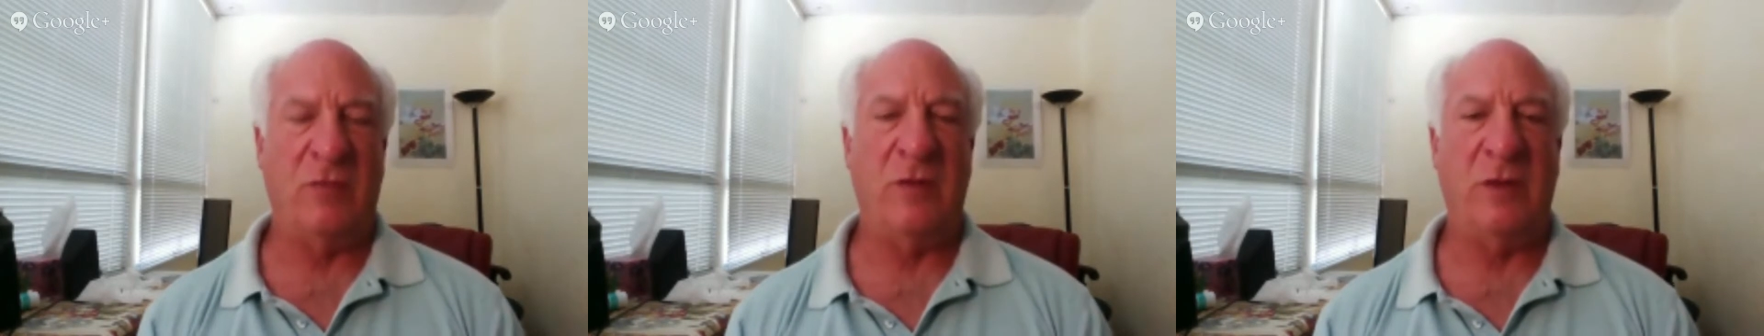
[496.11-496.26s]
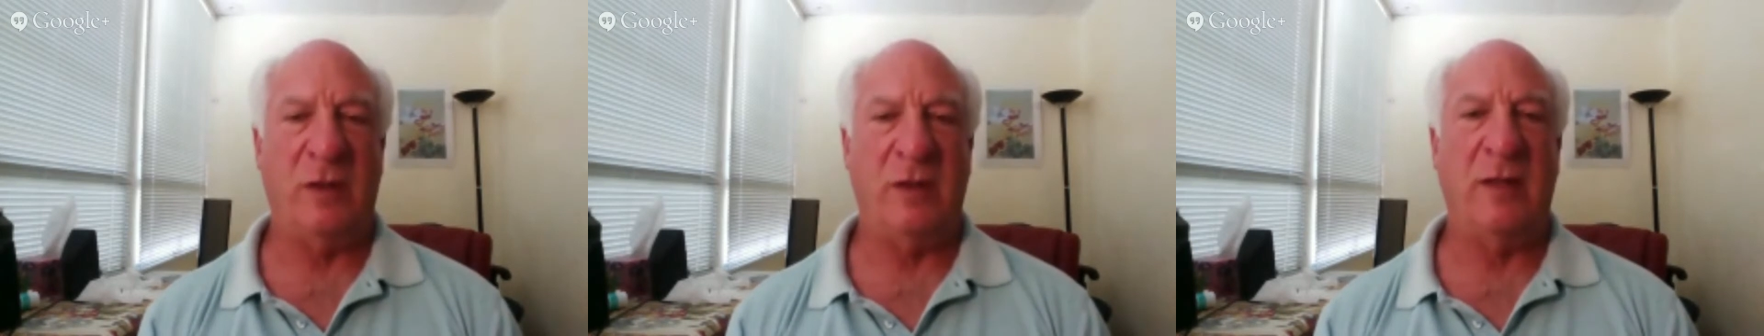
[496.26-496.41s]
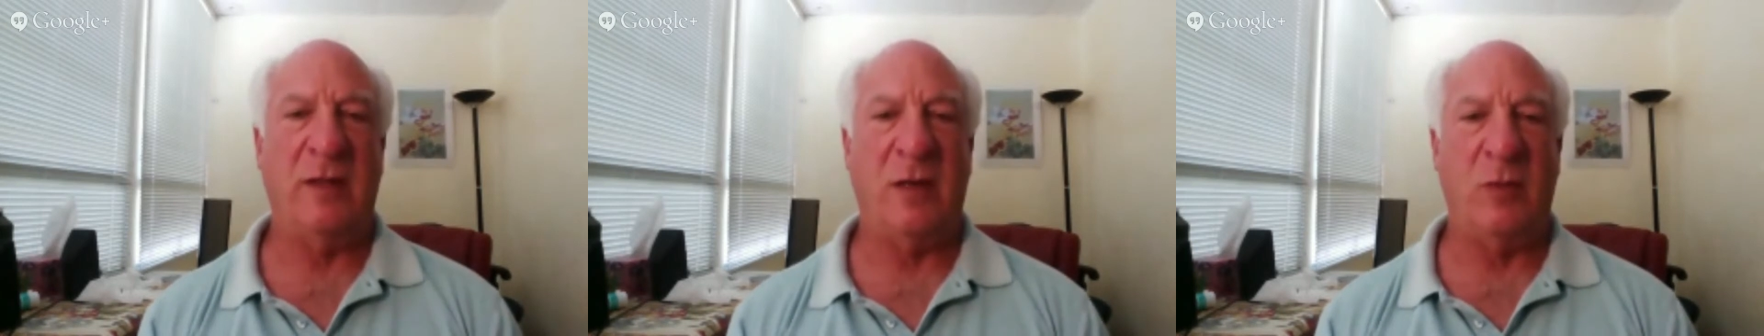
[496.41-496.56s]

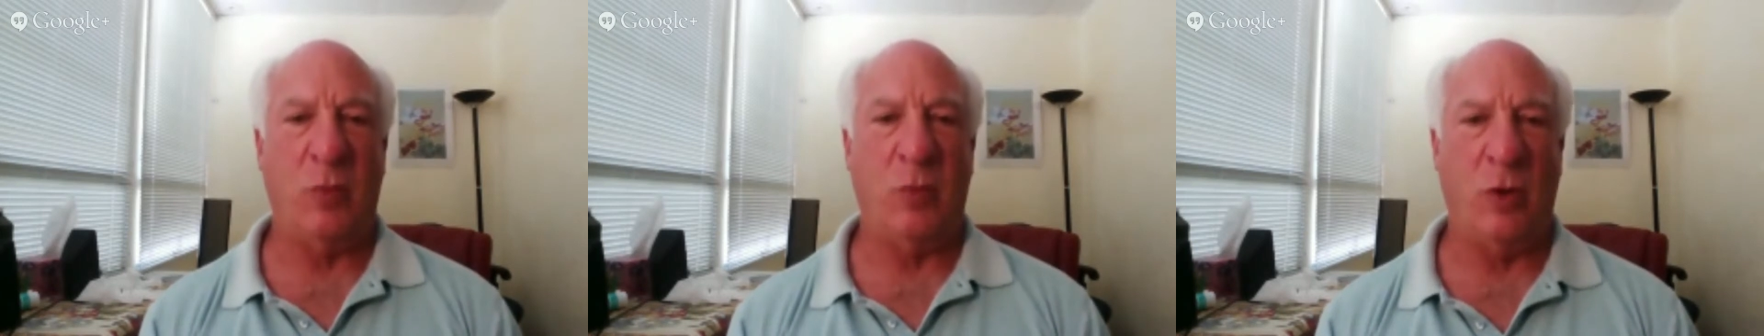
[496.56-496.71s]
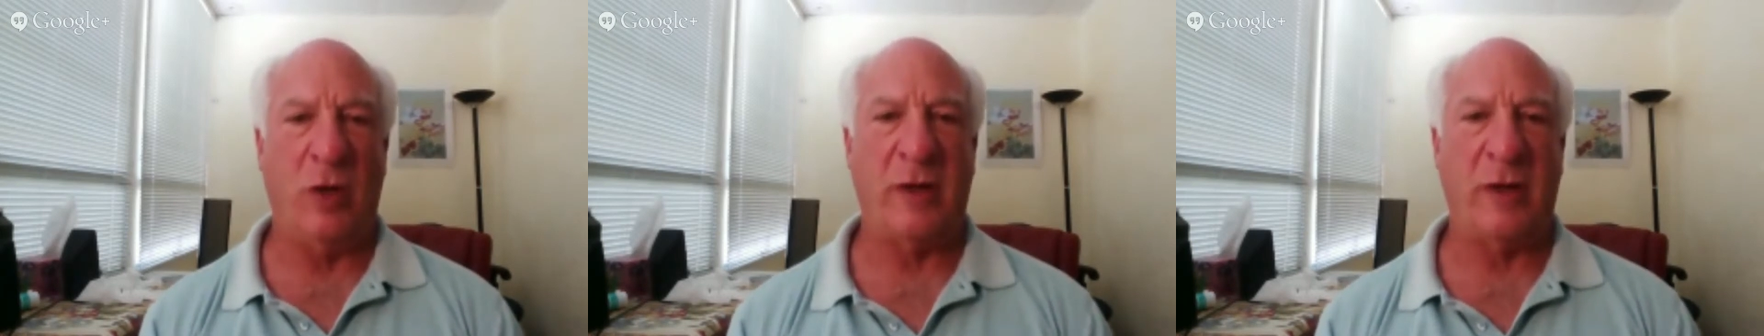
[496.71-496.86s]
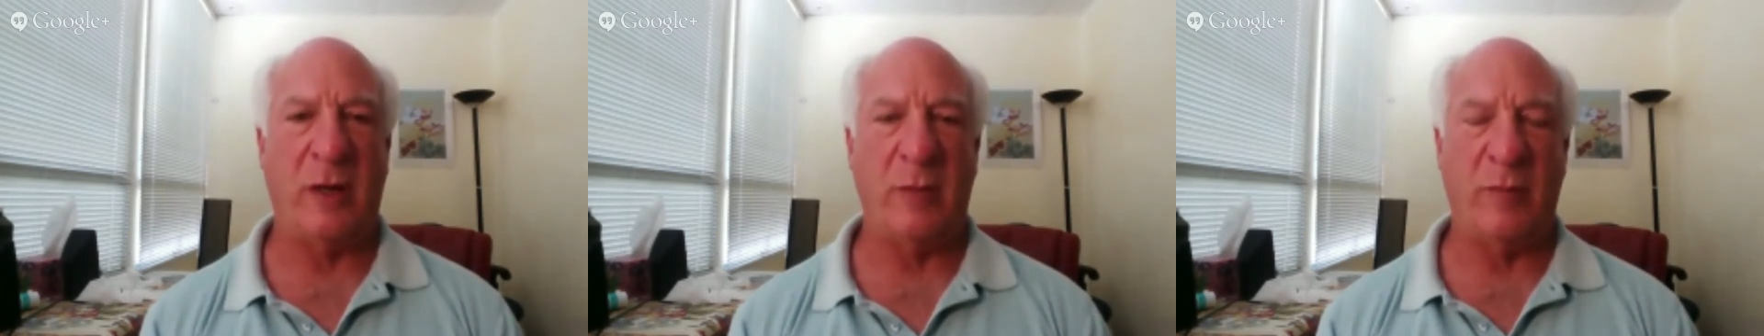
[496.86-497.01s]
really get
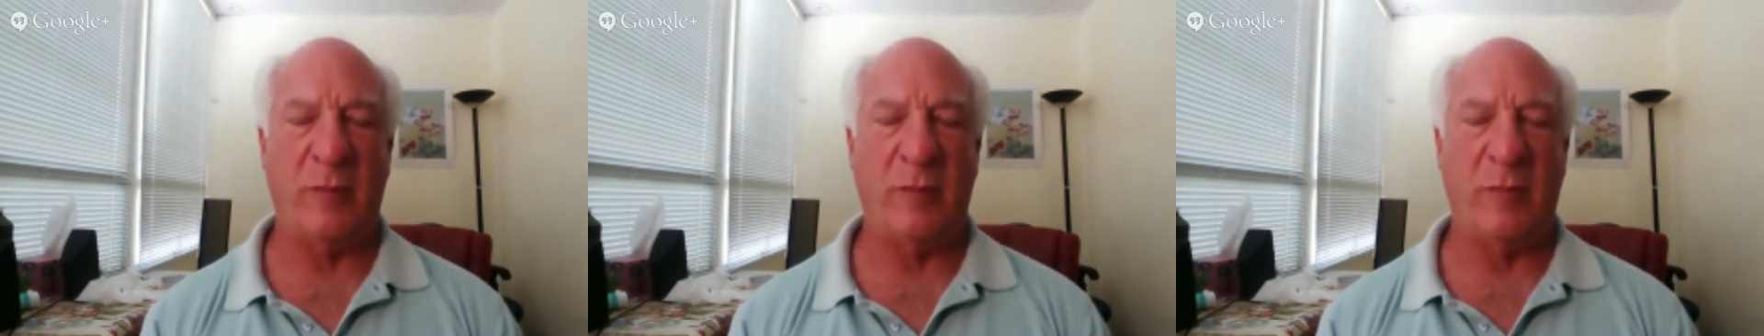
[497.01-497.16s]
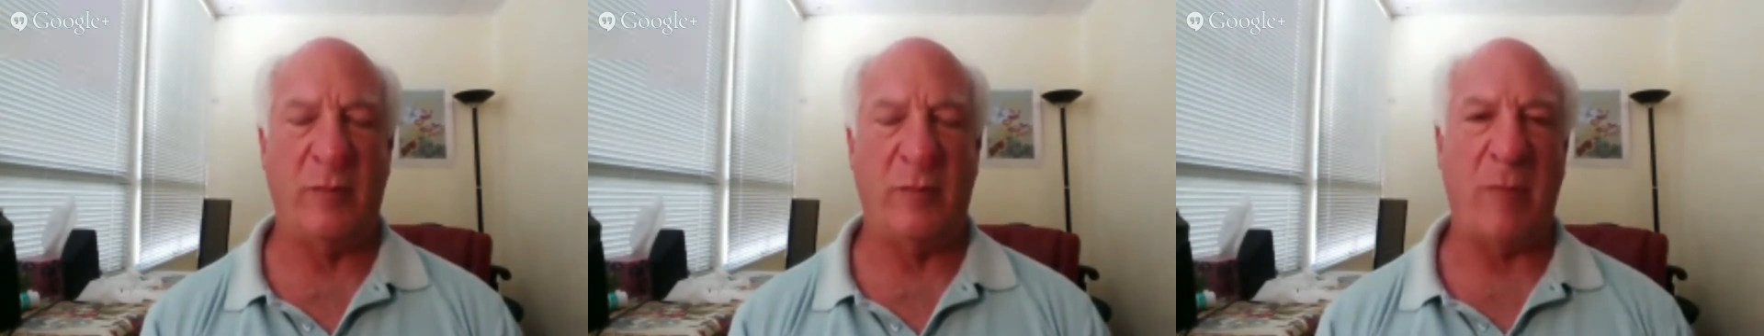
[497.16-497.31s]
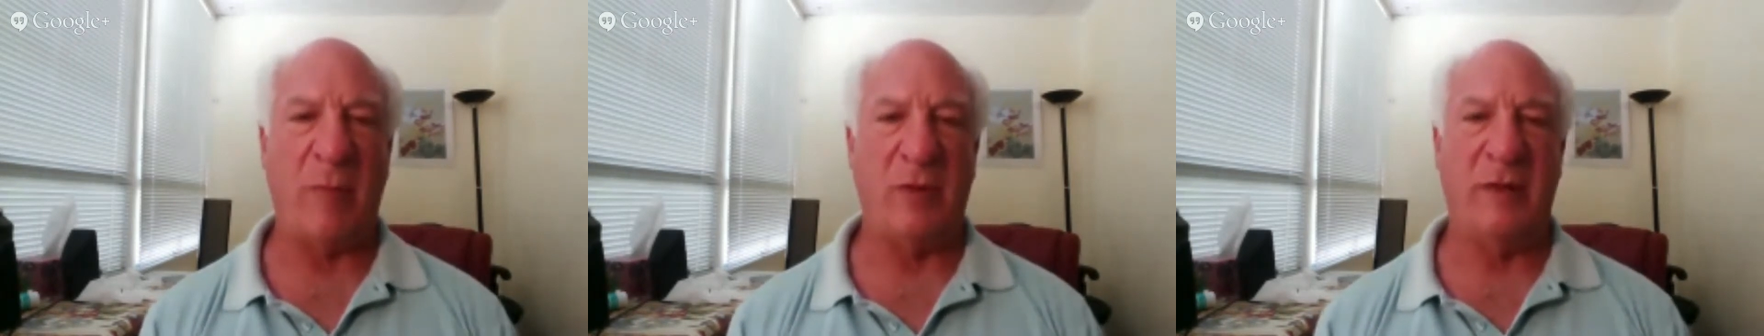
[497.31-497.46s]
working
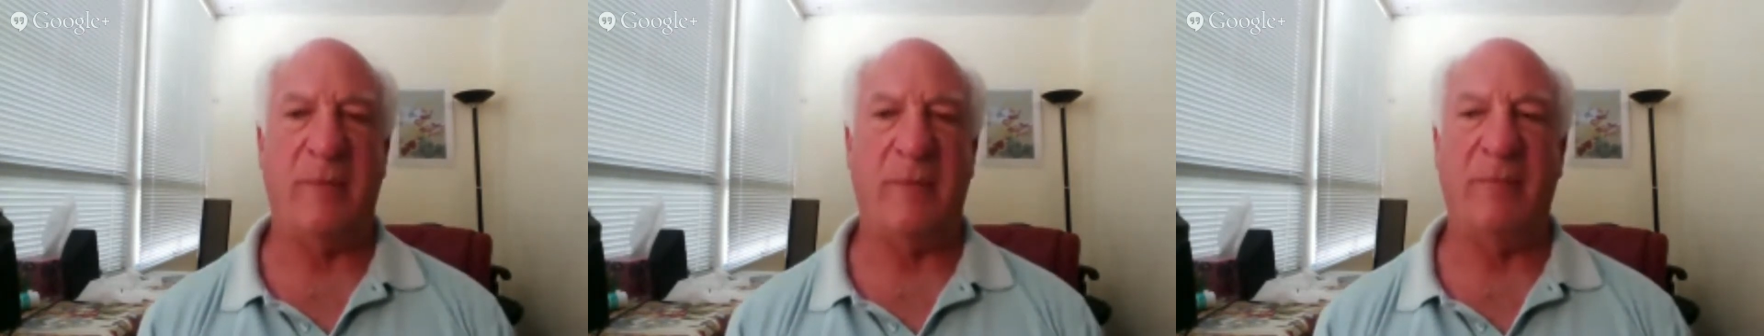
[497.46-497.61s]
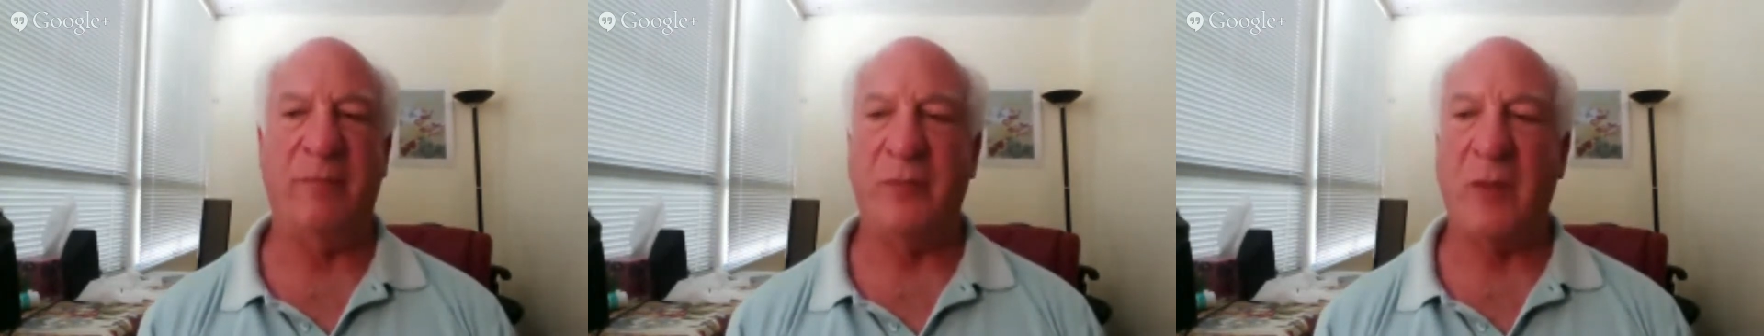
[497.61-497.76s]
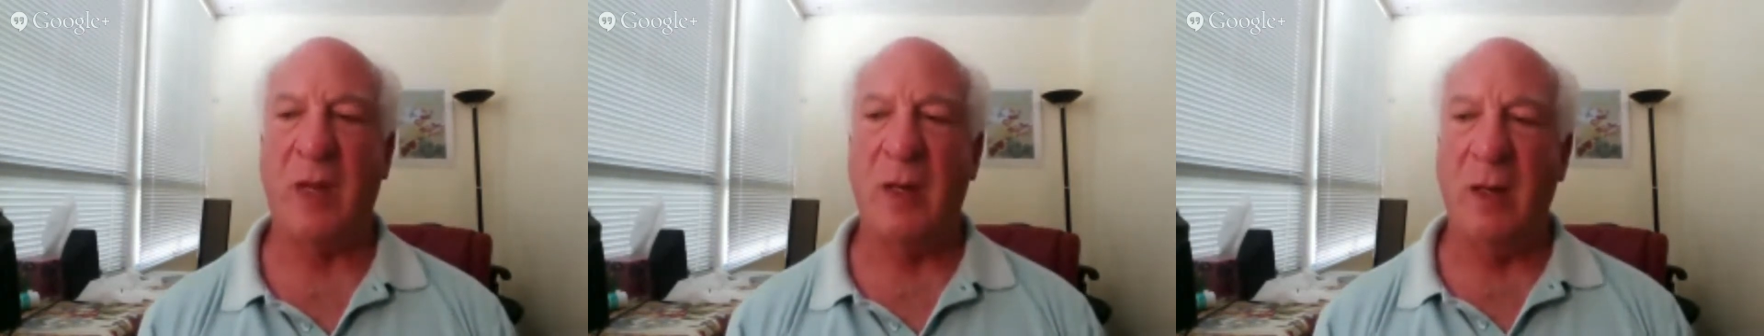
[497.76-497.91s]
properly.